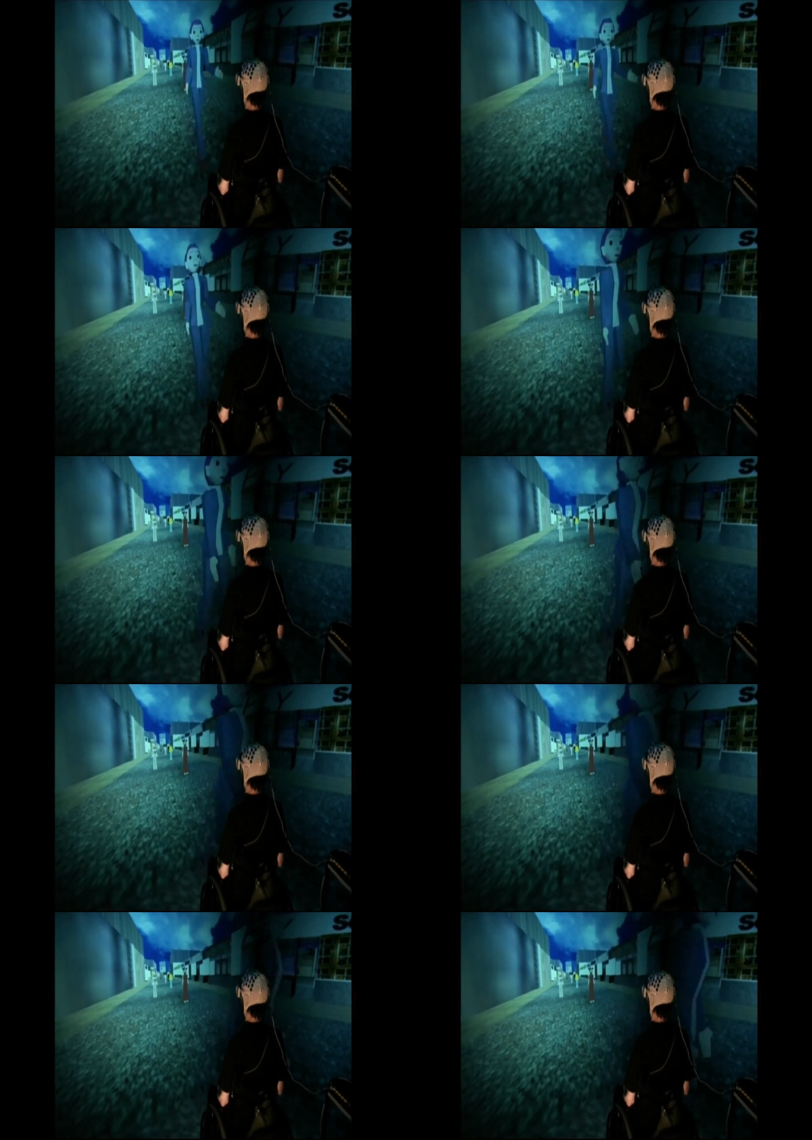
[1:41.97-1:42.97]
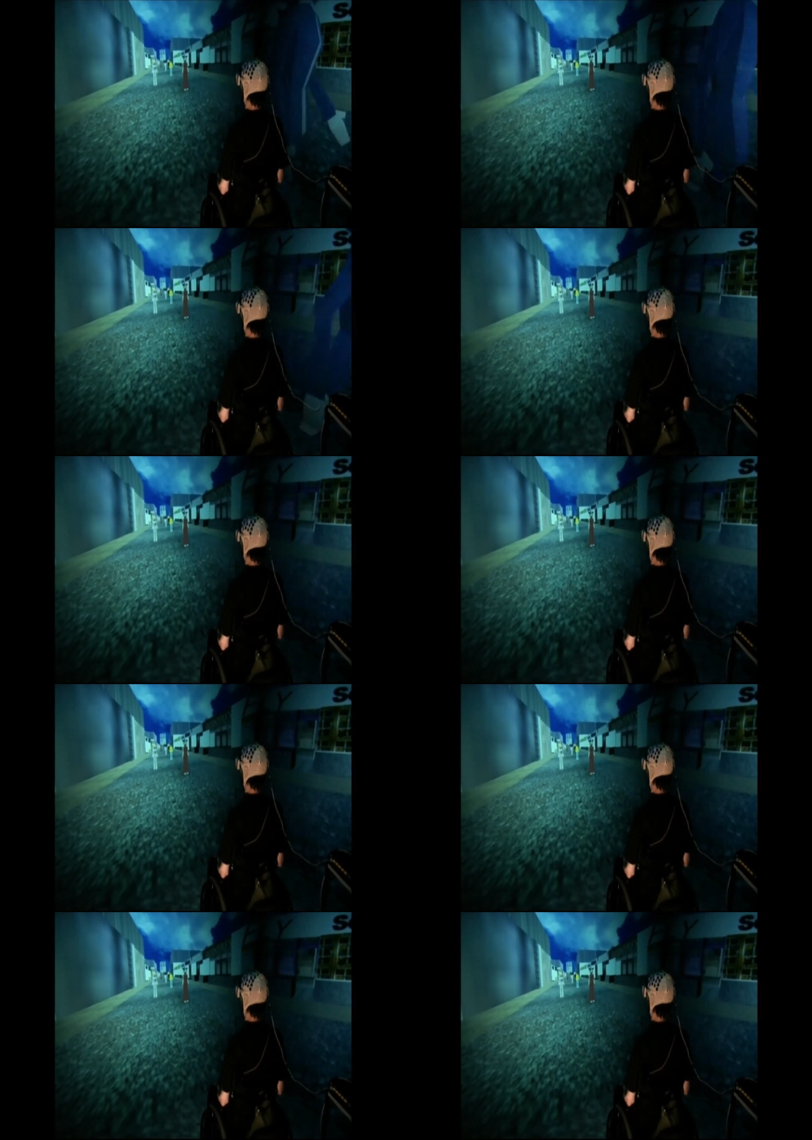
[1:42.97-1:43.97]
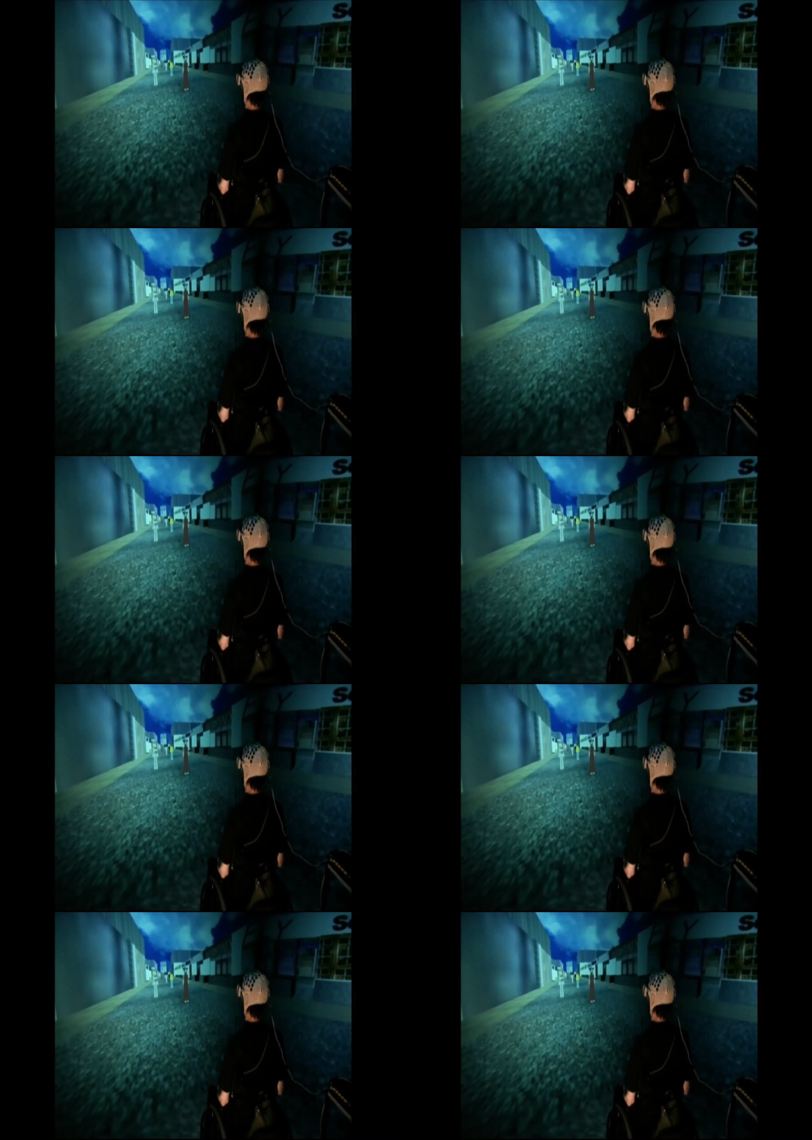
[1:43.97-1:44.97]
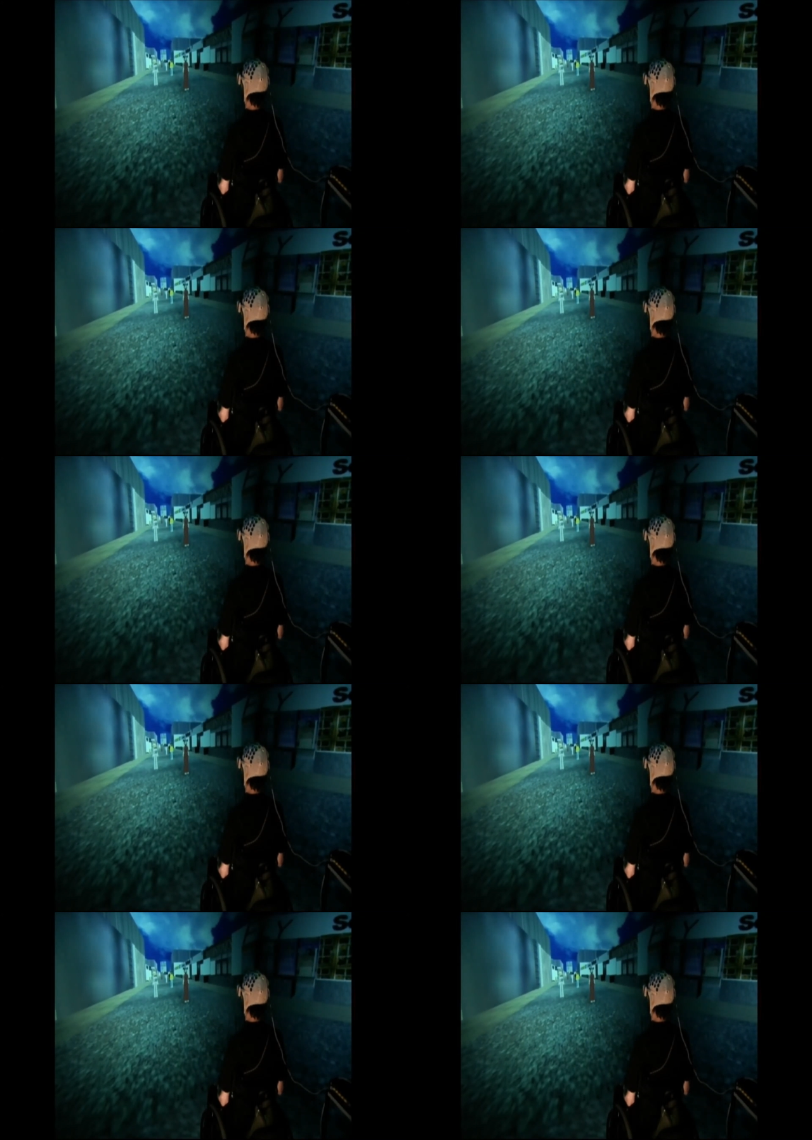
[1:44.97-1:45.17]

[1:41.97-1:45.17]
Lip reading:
(no speaker visible)